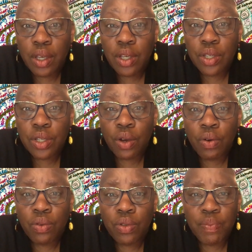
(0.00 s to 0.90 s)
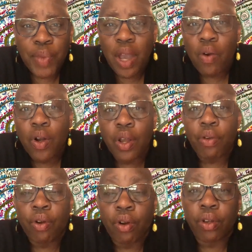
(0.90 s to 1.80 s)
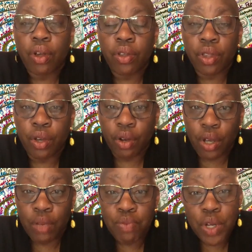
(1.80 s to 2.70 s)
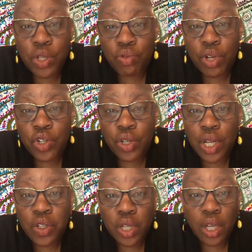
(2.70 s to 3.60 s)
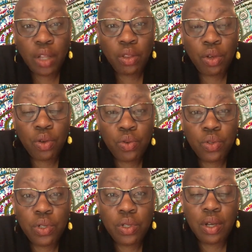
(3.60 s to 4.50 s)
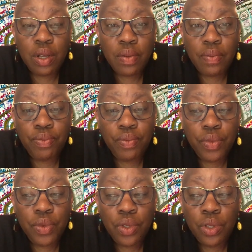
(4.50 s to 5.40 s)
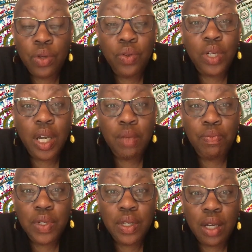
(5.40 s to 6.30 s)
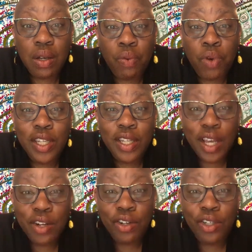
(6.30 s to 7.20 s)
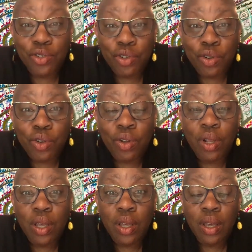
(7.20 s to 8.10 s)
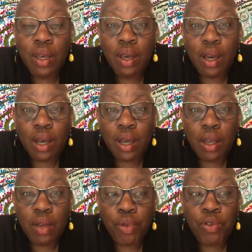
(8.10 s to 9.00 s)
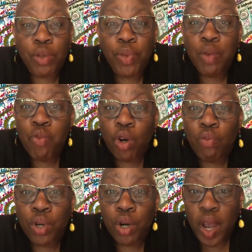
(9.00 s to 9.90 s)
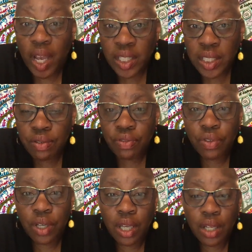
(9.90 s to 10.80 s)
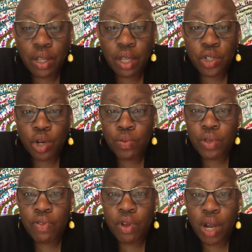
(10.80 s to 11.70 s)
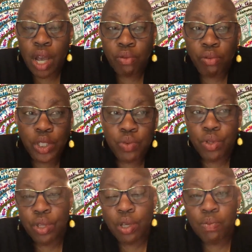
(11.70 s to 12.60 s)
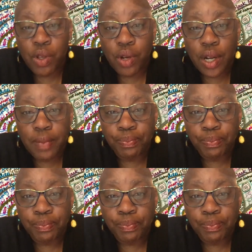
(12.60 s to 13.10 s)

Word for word: So somehow or another, the administration needs to get those um, those items. I want to say under control, um, but to be more proactive and in terms of their outreach with the community